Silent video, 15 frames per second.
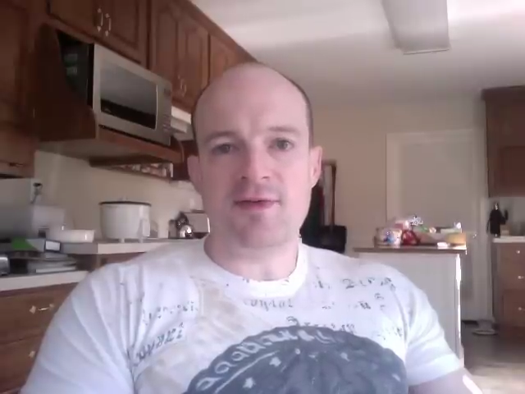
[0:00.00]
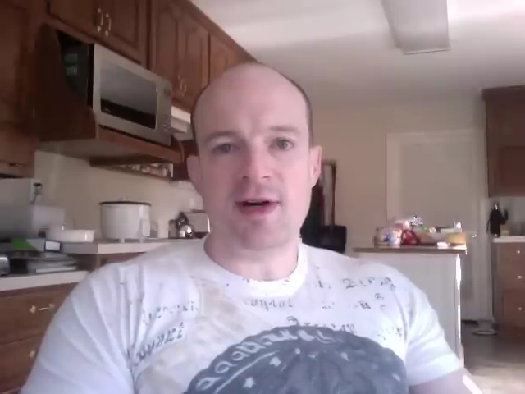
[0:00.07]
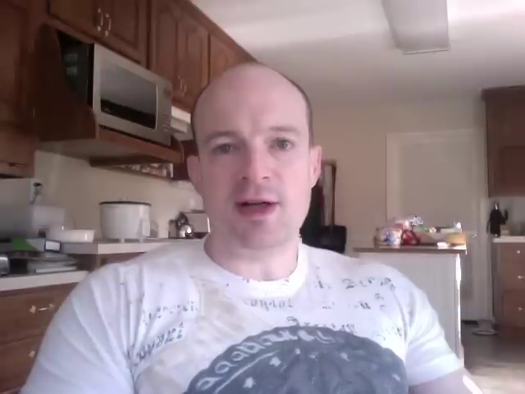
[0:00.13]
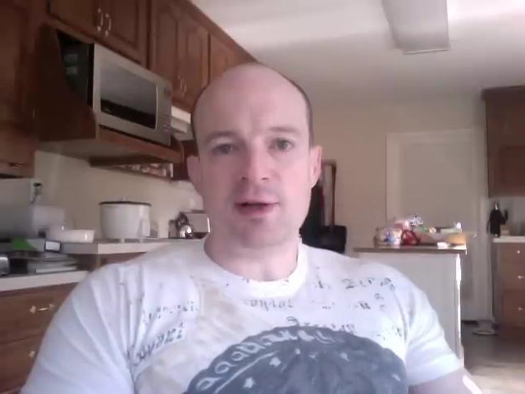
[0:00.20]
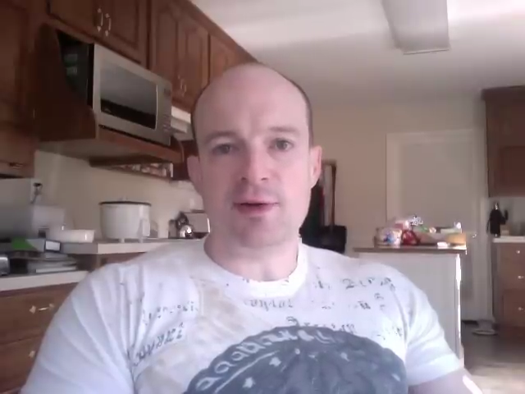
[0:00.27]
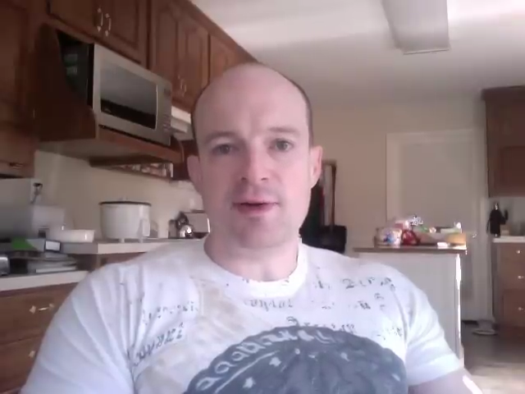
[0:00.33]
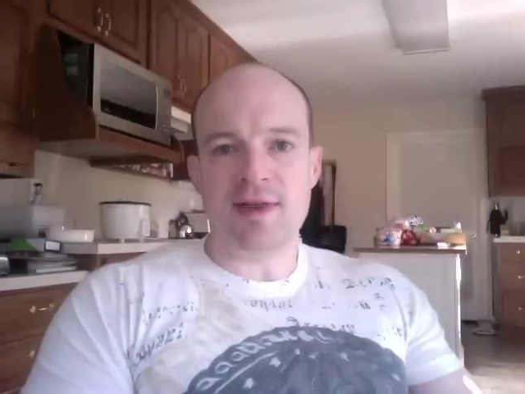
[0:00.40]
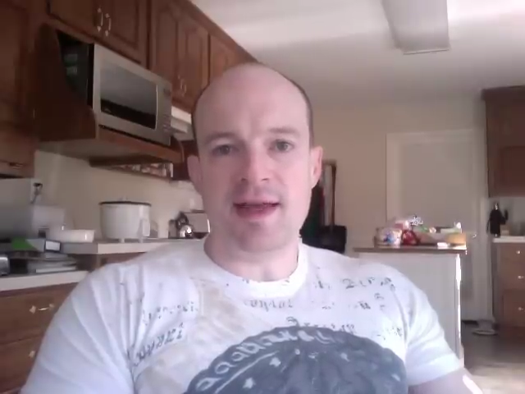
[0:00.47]

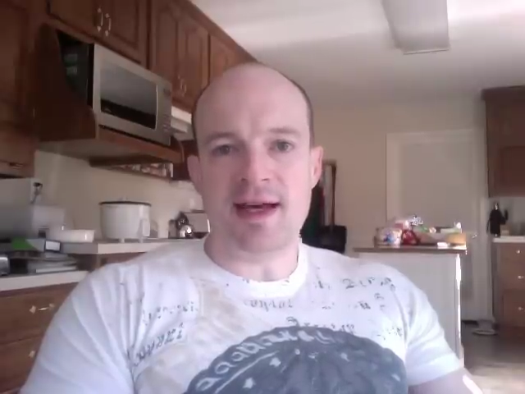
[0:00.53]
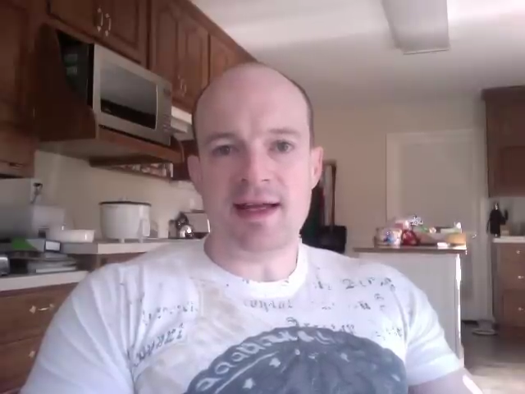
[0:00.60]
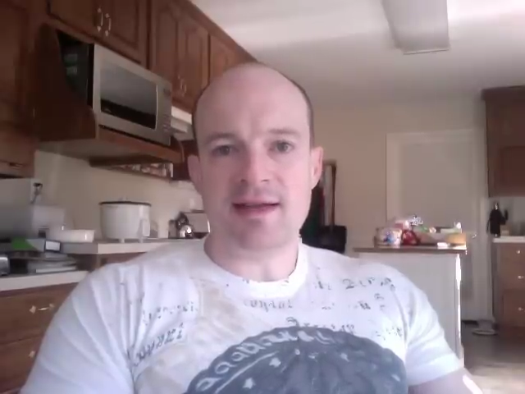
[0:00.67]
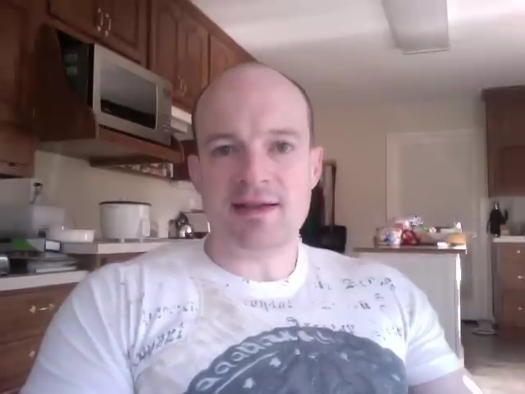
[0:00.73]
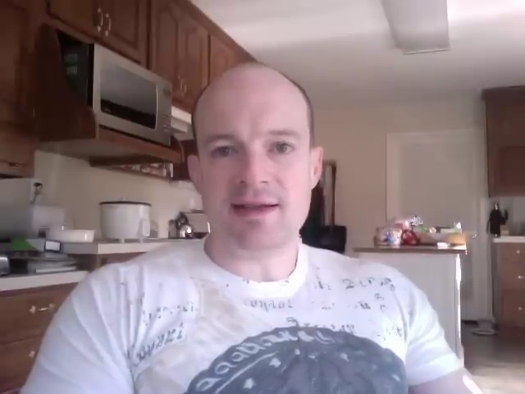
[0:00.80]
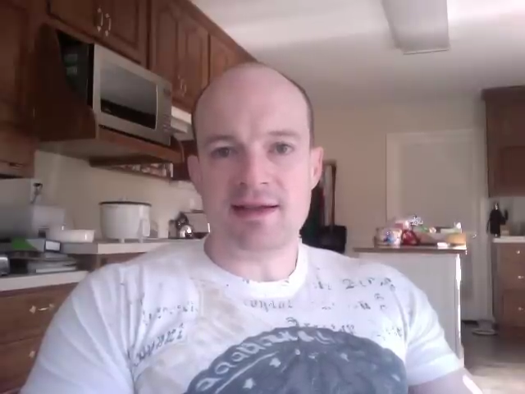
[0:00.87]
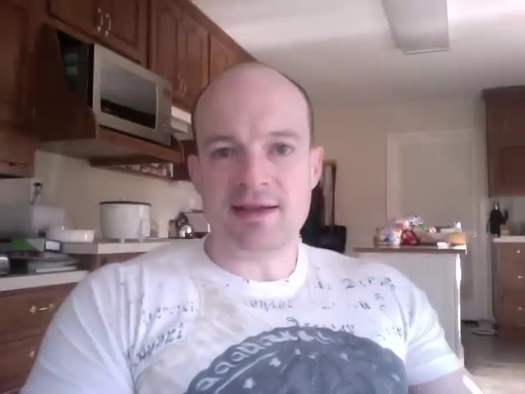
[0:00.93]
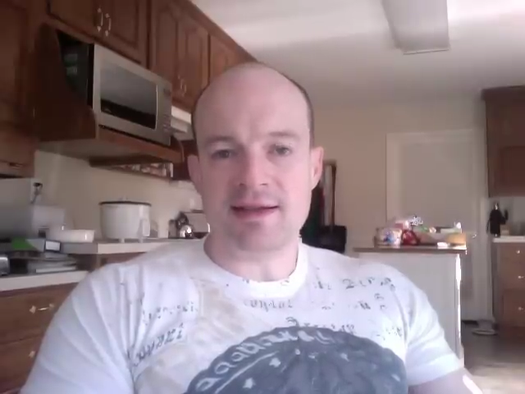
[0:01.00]
follow
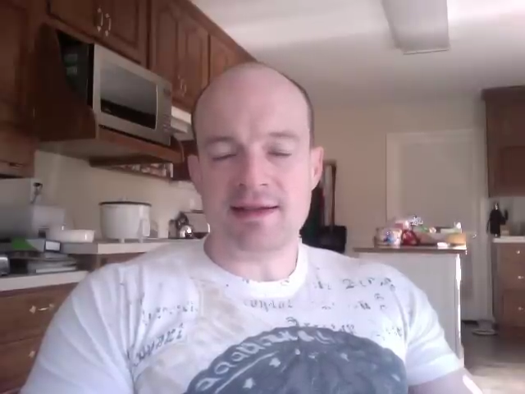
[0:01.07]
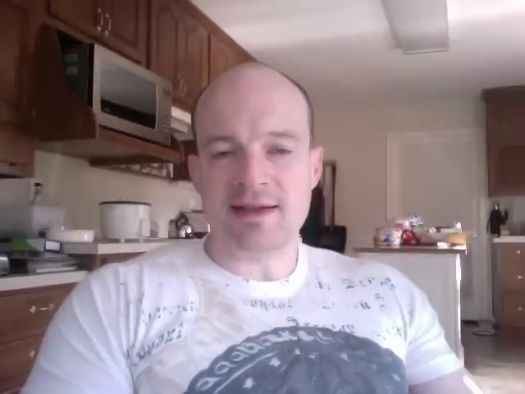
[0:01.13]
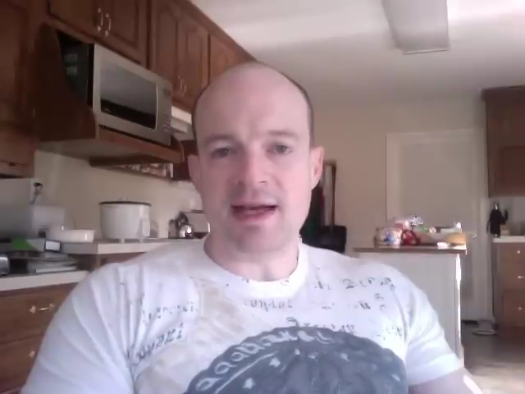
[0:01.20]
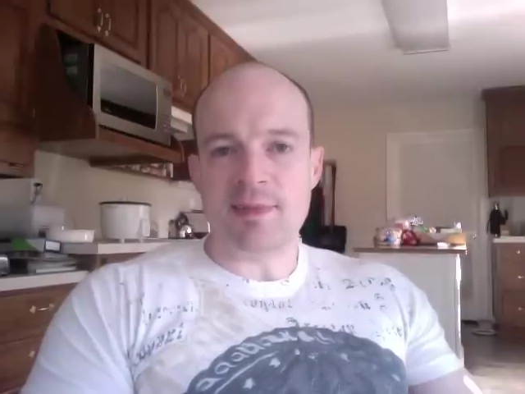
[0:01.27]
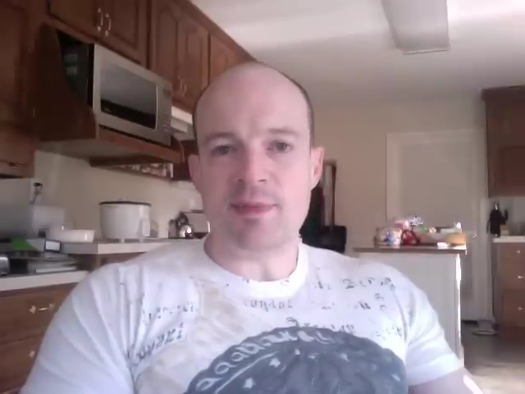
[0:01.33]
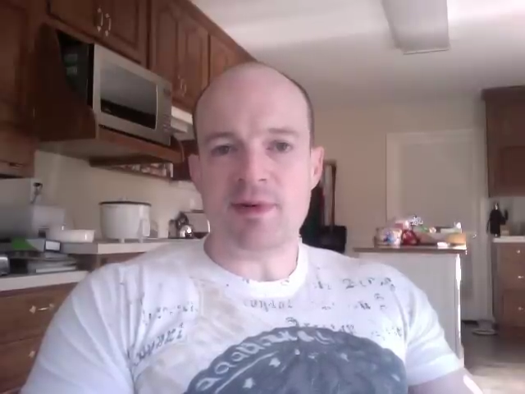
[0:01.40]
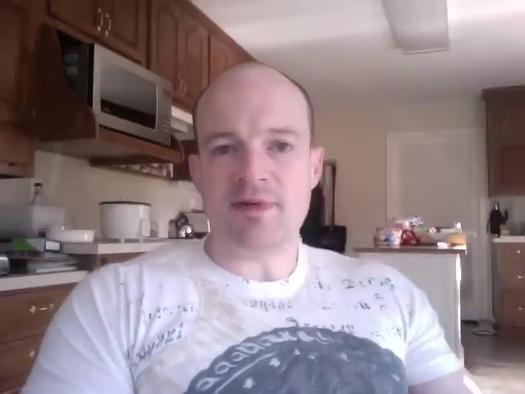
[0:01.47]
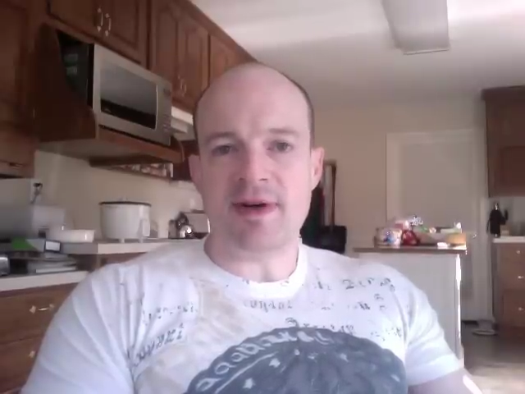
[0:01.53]
that
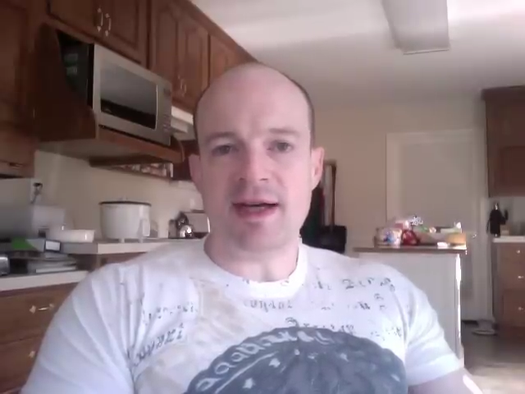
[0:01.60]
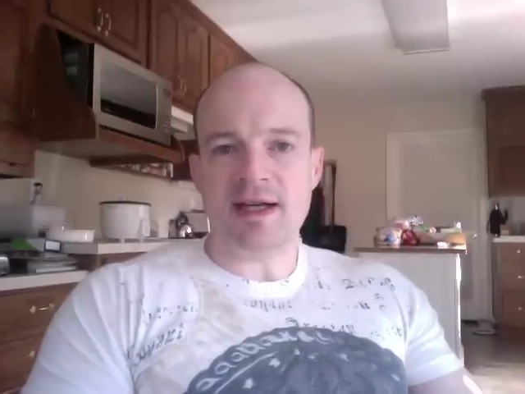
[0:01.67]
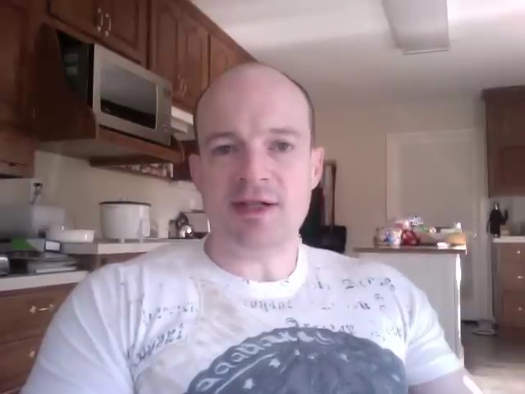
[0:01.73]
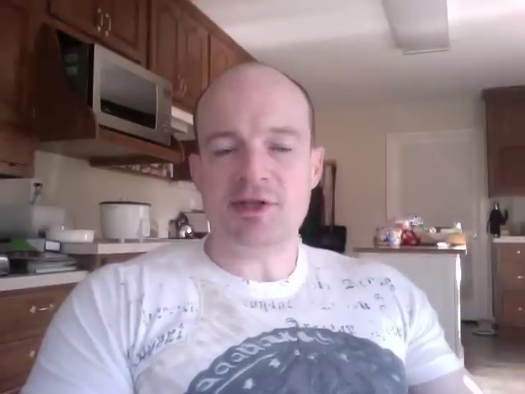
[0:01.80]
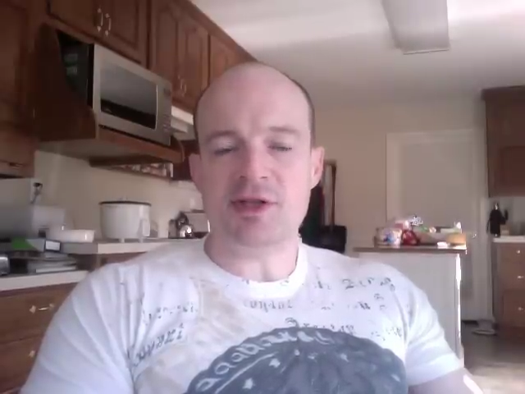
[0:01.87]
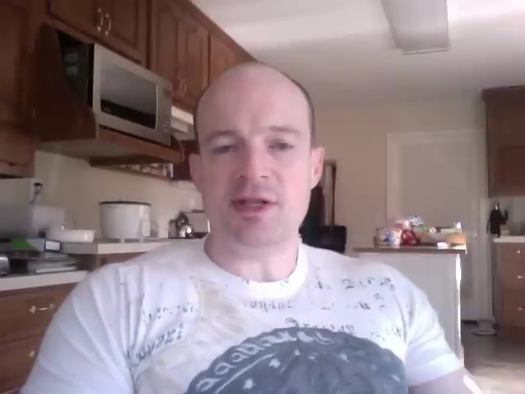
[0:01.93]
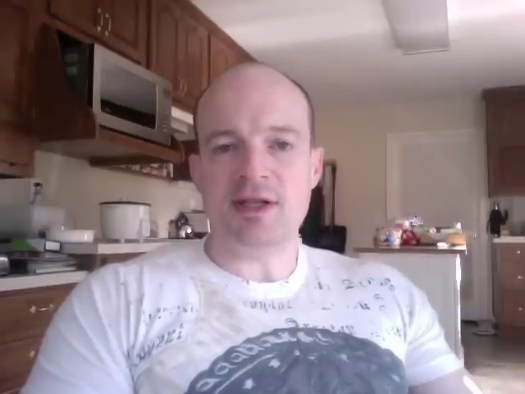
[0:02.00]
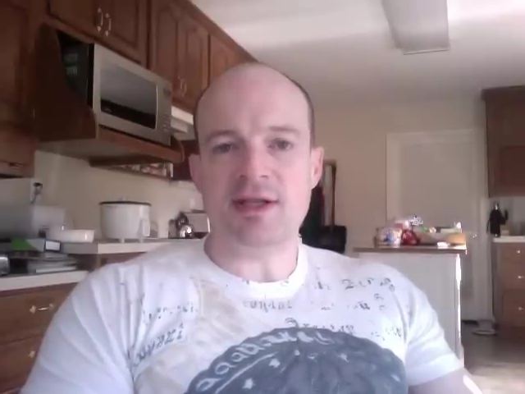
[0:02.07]
type of
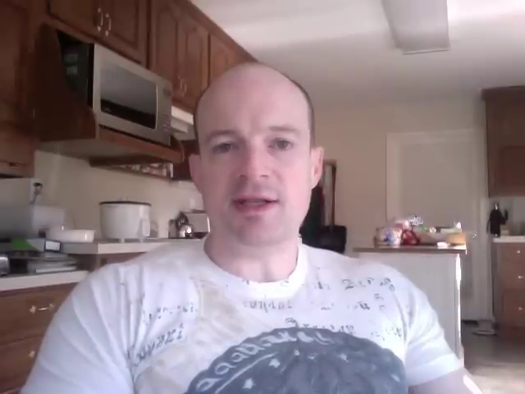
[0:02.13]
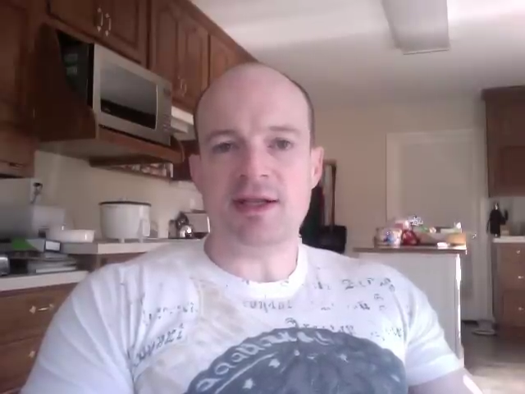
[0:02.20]
hygiene.